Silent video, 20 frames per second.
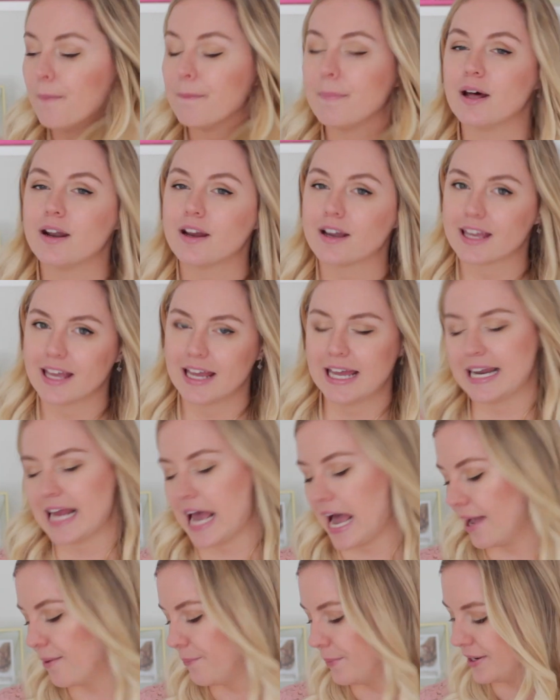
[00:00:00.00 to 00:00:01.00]
But
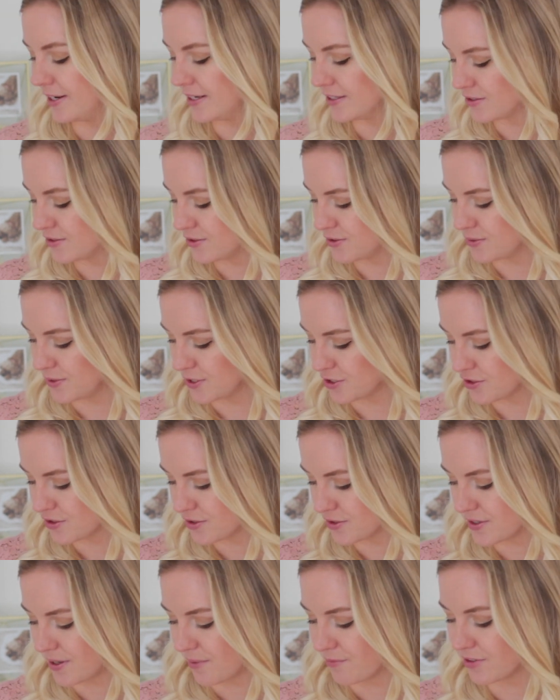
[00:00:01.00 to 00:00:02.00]
again, I wanted to switch
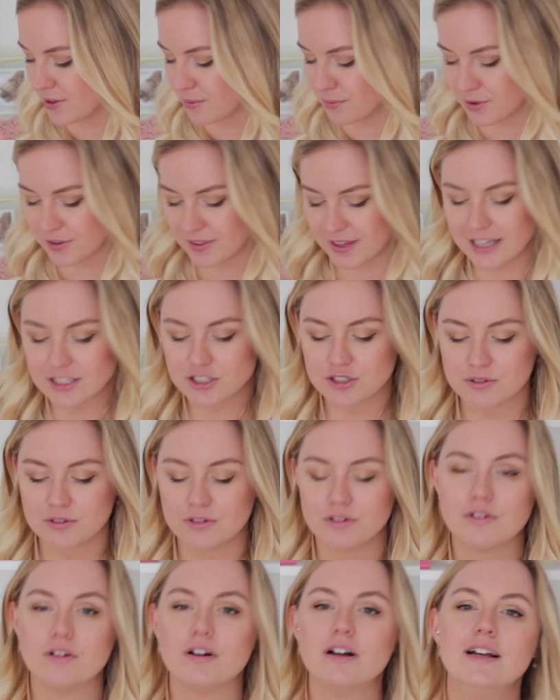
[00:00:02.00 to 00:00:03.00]
to something more
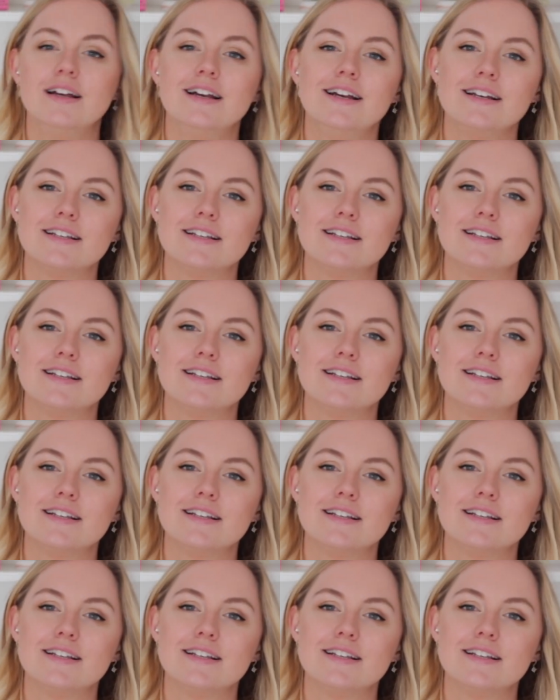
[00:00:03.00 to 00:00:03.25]
natural.